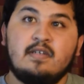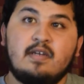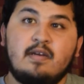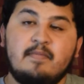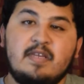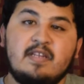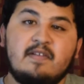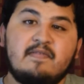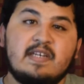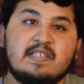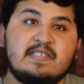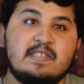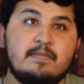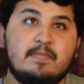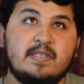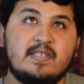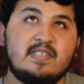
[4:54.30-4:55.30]
I mean, if that's
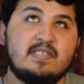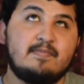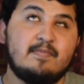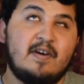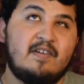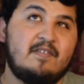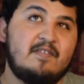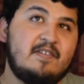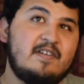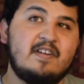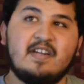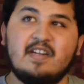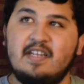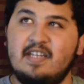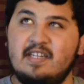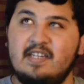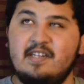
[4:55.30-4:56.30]
their business model, they're
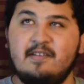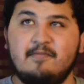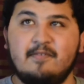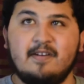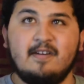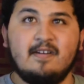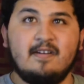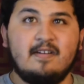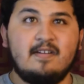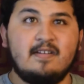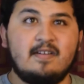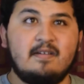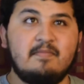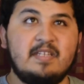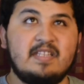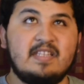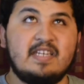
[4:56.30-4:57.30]
not getting anywhere. I
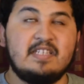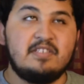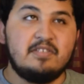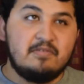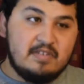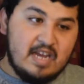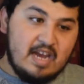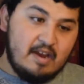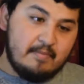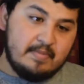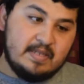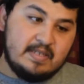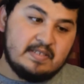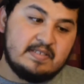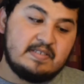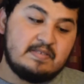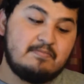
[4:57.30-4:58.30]
mean, they do now
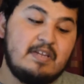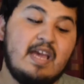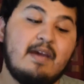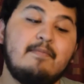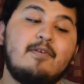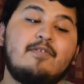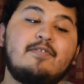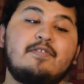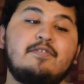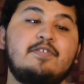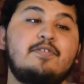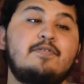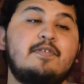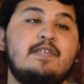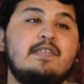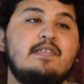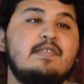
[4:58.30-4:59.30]
because we have no other
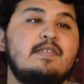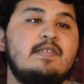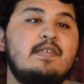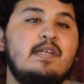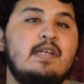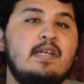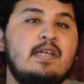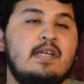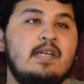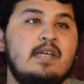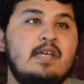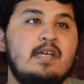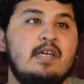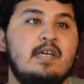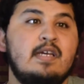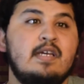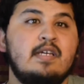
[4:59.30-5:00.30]
choice.
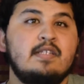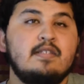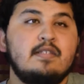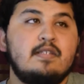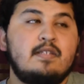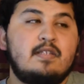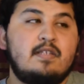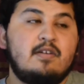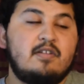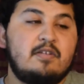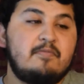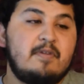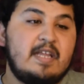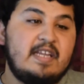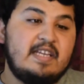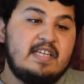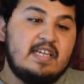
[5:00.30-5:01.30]
The only
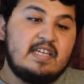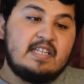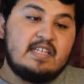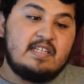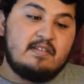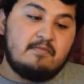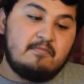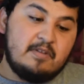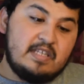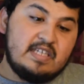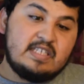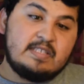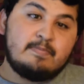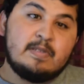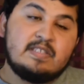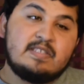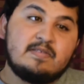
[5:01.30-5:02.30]
way to get really
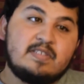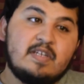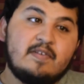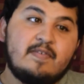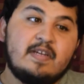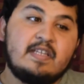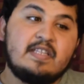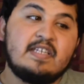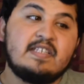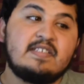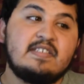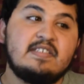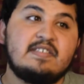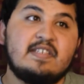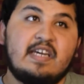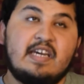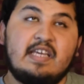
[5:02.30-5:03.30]
expensive stuff like this
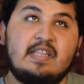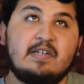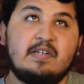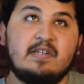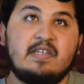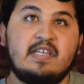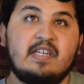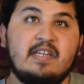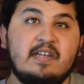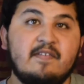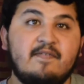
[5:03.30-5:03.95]
is either getting